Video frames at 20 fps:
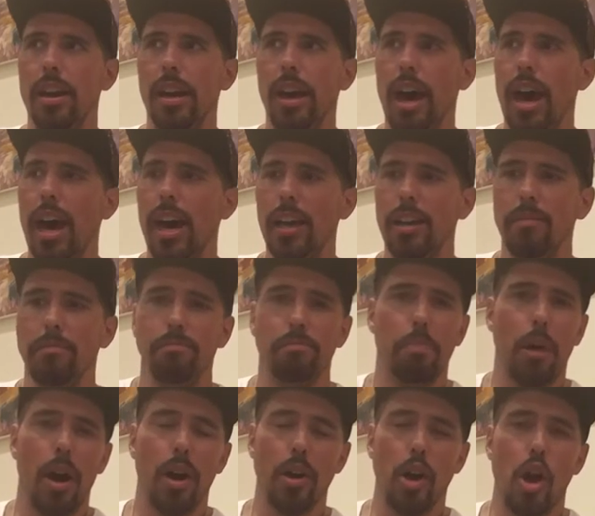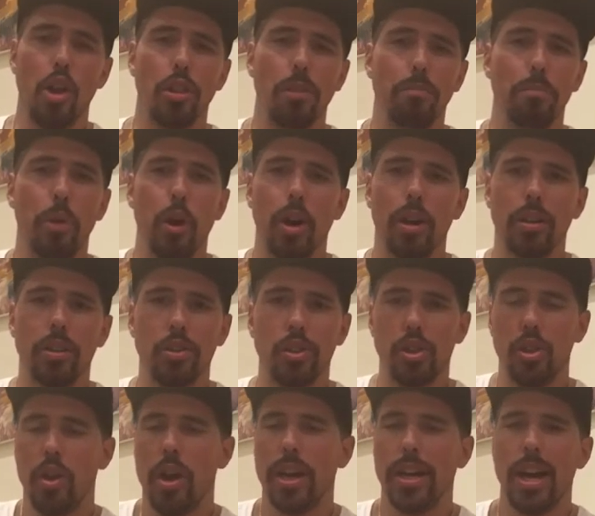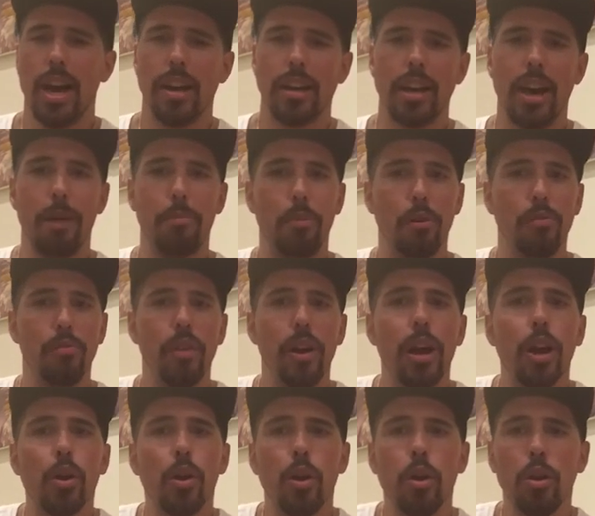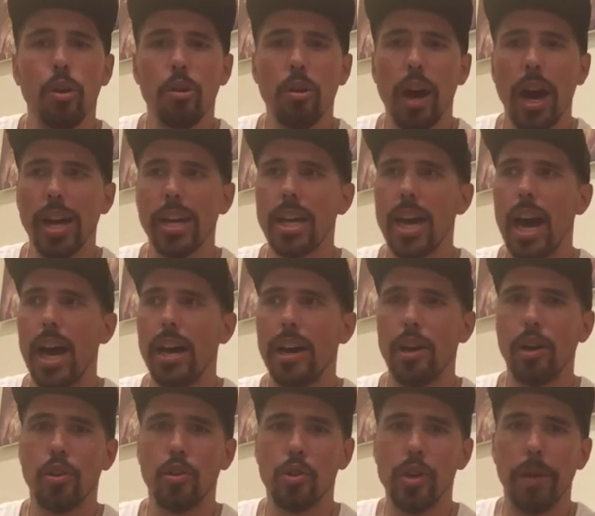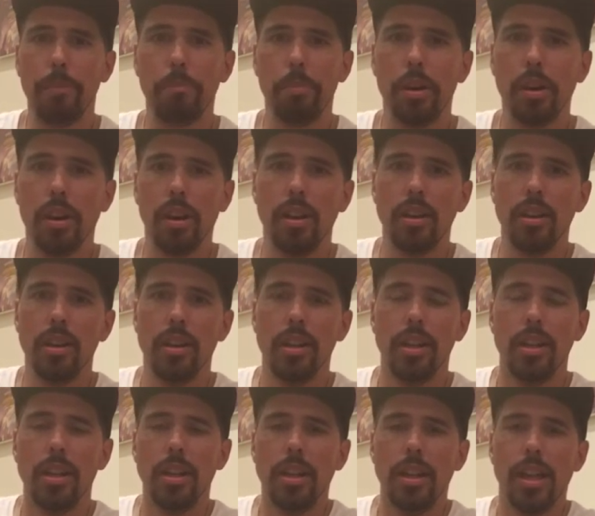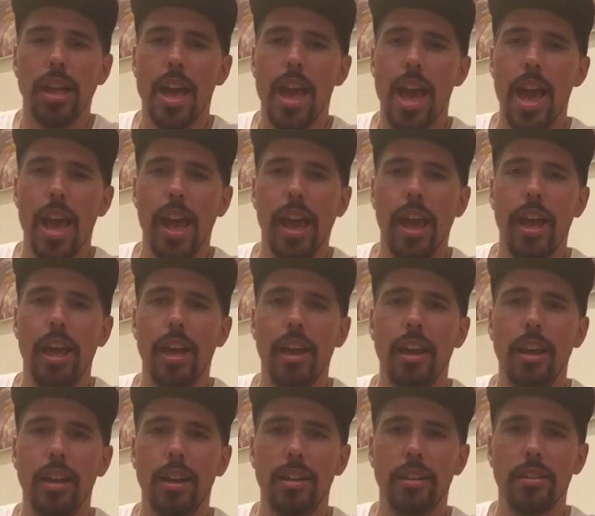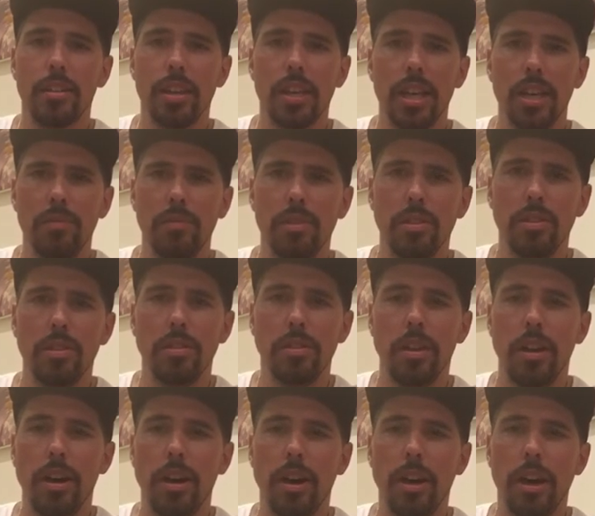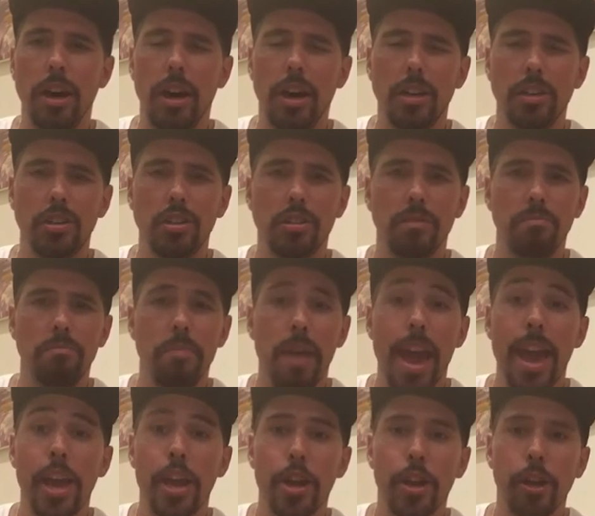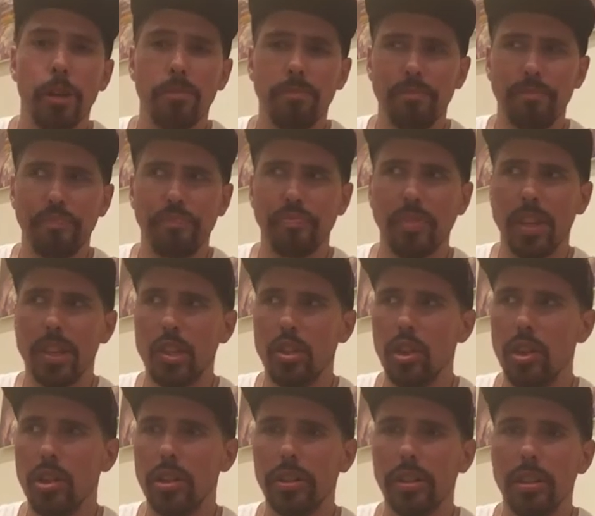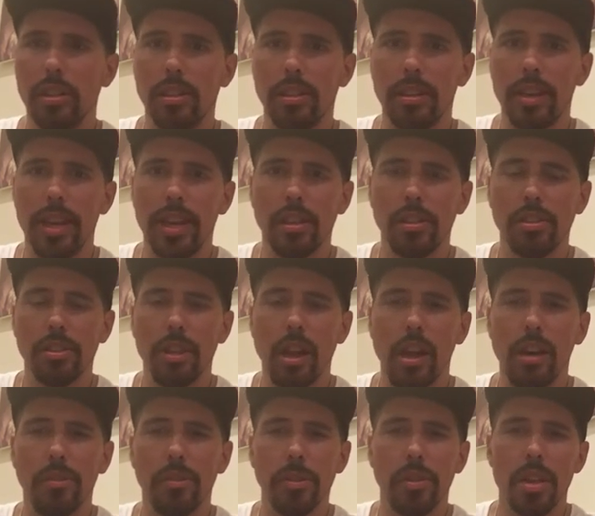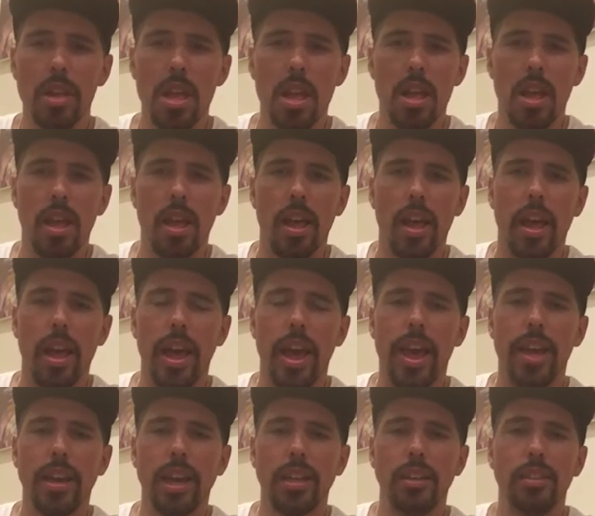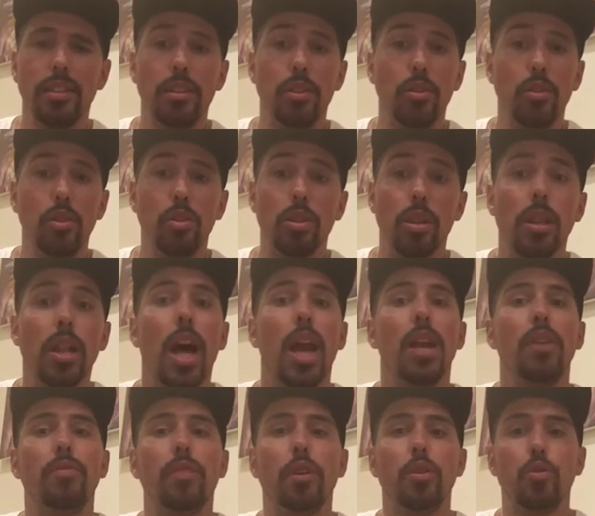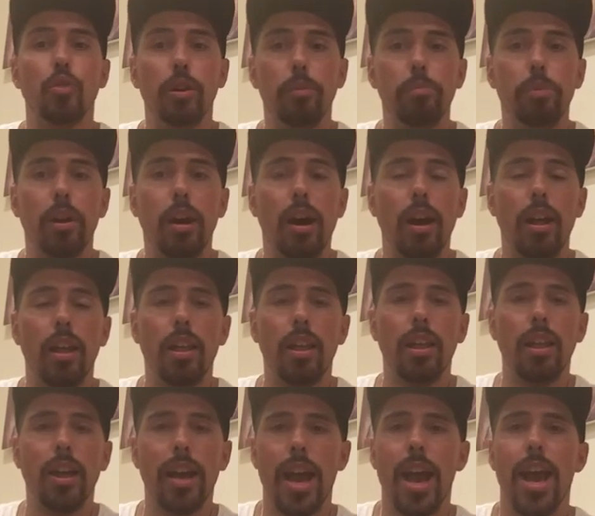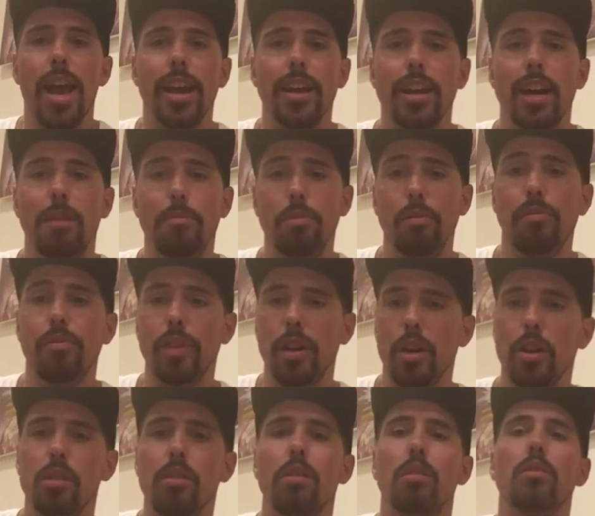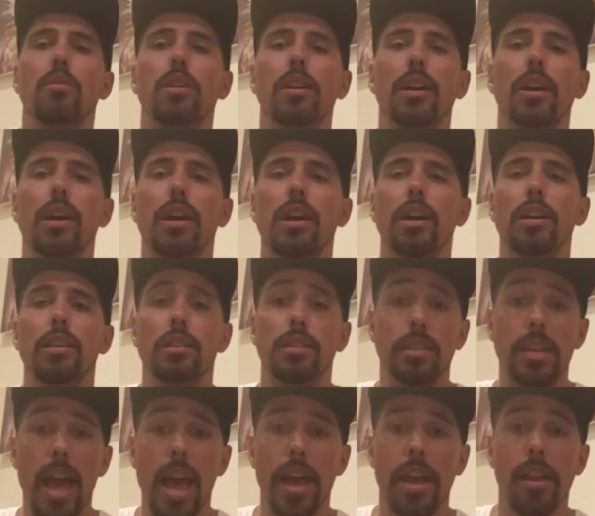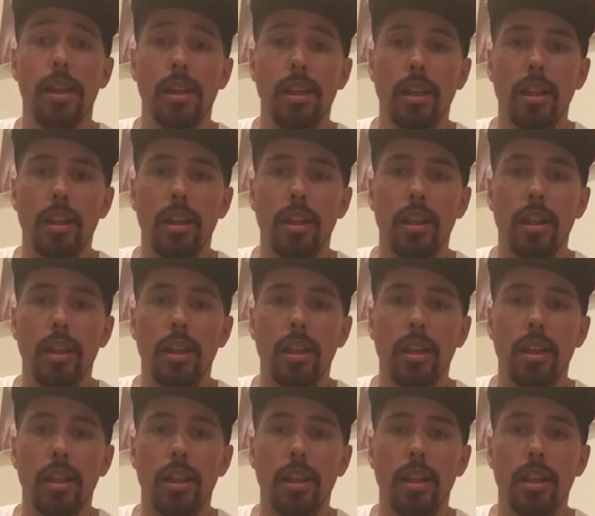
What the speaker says: I bought all the books. You know, I got Capofero, I got Agrippa, and even some Mayer. I started looking into his stuff, and I still use a lot of Agrippa and Capofero today.